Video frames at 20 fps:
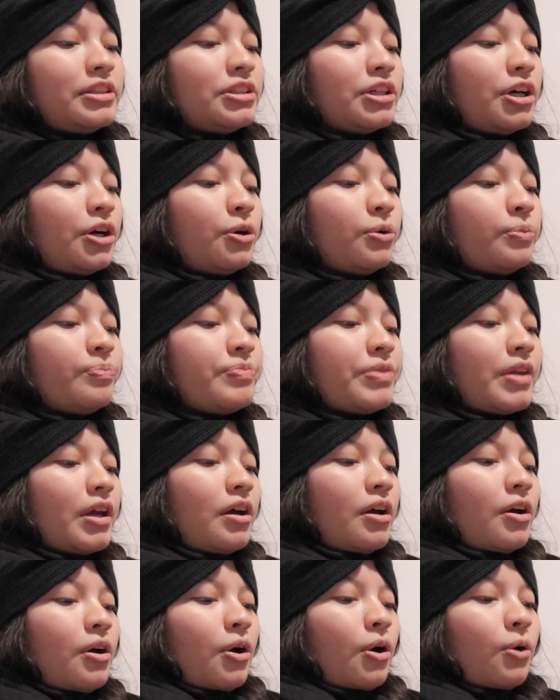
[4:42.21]
So
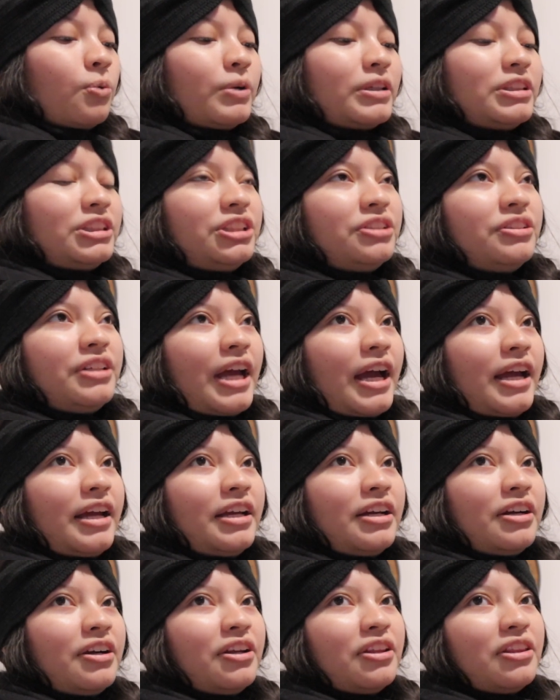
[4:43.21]
once you get
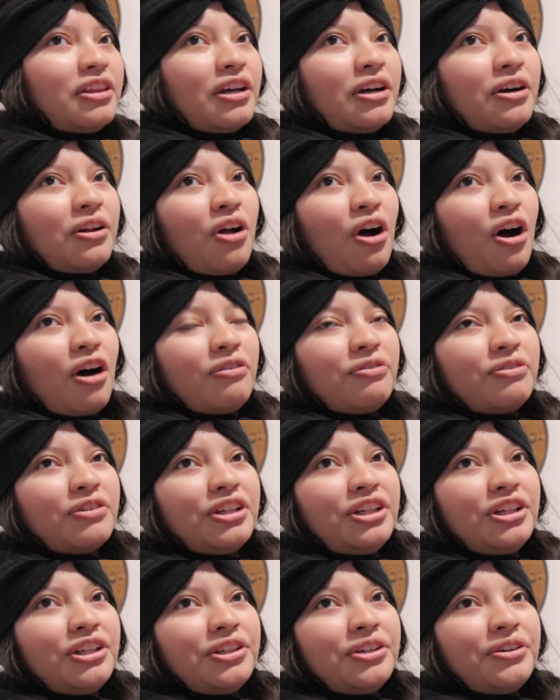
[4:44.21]
here, they'll offer
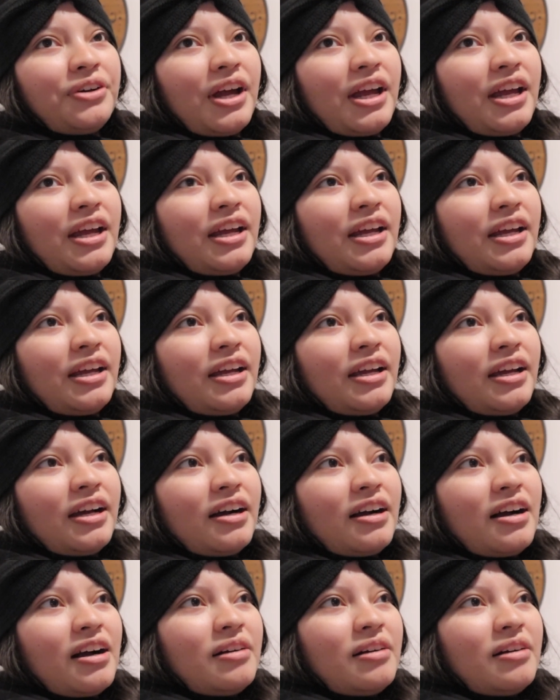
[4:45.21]
you a